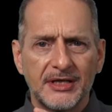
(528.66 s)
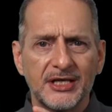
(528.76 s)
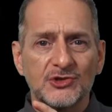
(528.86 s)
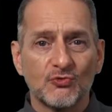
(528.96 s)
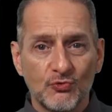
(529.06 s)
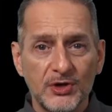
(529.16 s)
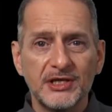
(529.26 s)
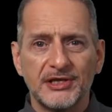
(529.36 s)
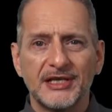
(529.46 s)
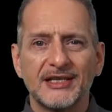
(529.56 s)
is
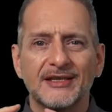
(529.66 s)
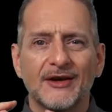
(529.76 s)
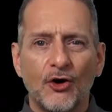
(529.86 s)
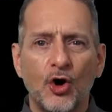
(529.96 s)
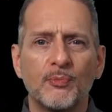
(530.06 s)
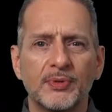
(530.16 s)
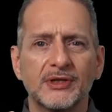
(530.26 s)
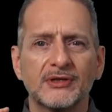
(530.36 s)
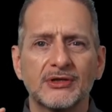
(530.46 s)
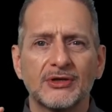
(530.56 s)
really
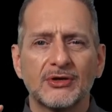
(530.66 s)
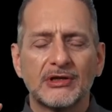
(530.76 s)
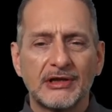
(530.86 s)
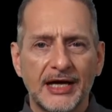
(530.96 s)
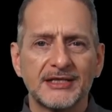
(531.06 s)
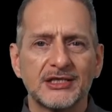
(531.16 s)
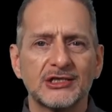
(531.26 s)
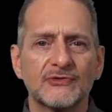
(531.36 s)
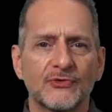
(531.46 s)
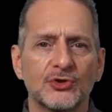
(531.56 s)
open
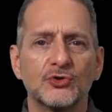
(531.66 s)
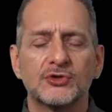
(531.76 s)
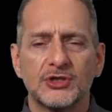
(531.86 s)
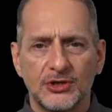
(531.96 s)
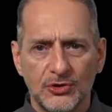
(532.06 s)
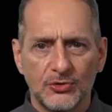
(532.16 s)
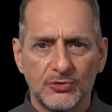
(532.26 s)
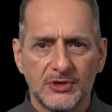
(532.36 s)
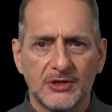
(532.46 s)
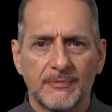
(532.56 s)
license for you to
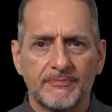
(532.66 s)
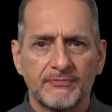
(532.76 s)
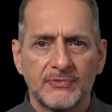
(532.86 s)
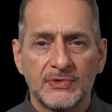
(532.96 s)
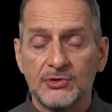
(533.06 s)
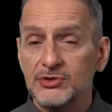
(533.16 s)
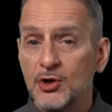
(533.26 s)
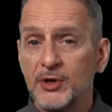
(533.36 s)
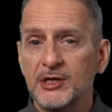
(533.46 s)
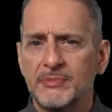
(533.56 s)
use. There's no
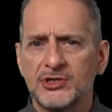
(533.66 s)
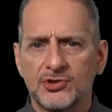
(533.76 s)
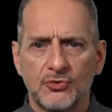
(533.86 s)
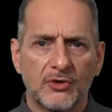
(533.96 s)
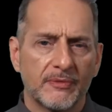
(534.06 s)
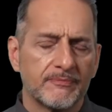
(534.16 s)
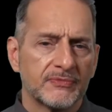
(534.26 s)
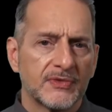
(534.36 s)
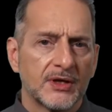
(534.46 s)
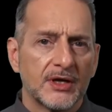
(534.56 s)
way to be sure.
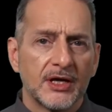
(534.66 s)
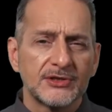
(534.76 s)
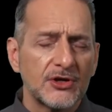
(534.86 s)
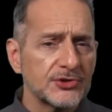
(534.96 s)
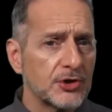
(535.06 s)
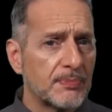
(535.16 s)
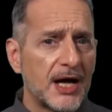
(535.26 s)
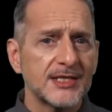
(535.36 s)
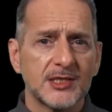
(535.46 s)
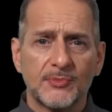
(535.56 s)
It's also
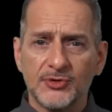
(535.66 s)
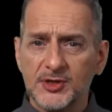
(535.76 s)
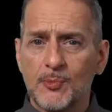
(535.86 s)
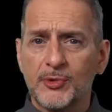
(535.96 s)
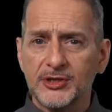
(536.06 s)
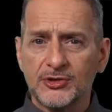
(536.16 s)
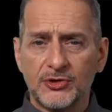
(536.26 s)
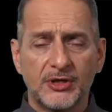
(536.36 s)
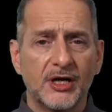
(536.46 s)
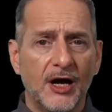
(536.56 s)
possible someone
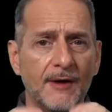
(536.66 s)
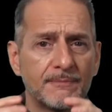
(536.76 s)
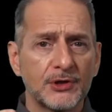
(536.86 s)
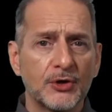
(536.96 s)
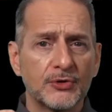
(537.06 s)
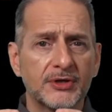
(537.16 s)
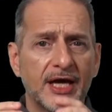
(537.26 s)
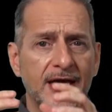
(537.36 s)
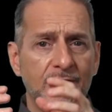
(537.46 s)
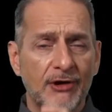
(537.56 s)
could upload
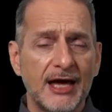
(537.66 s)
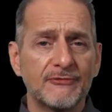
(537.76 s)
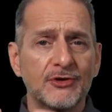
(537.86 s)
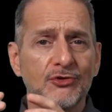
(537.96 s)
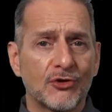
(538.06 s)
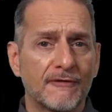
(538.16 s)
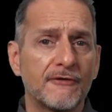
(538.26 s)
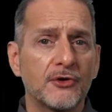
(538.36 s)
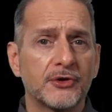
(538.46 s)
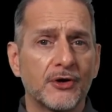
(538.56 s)
a graphic or a
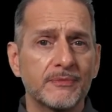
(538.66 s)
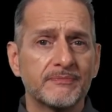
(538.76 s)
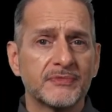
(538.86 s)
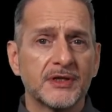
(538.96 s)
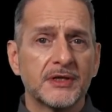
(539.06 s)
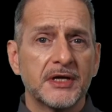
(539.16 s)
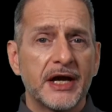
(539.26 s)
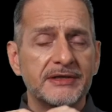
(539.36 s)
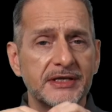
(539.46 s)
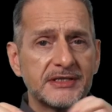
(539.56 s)
photo
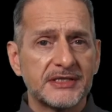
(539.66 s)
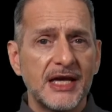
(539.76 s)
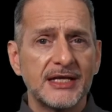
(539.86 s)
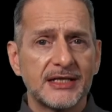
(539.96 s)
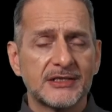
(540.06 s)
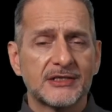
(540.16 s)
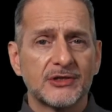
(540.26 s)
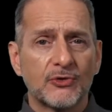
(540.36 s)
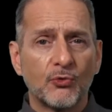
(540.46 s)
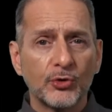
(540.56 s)
and they say it's
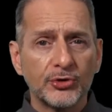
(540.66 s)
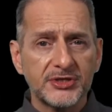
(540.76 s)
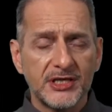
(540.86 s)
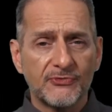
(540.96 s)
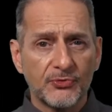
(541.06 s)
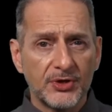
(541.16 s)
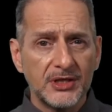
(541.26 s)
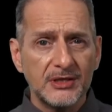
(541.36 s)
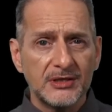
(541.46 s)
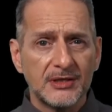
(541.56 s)
royalty
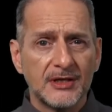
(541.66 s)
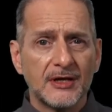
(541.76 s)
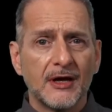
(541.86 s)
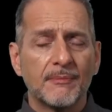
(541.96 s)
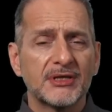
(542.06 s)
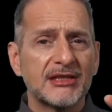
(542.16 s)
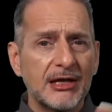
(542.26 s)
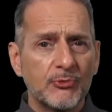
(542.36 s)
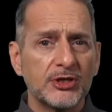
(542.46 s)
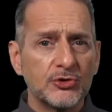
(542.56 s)
free, but
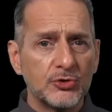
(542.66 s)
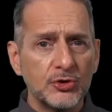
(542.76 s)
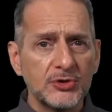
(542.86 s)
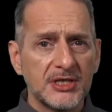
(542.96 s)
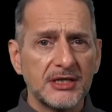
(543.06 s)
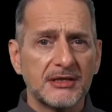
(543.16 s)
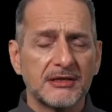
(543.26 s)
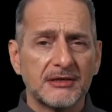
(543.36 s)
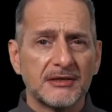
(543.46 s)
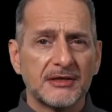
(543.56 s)
then when you use it,
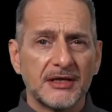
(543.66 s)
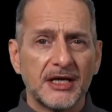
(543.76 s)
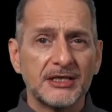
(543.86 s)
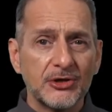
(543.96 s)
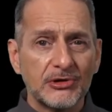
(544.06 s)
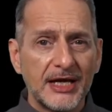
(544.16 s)
a year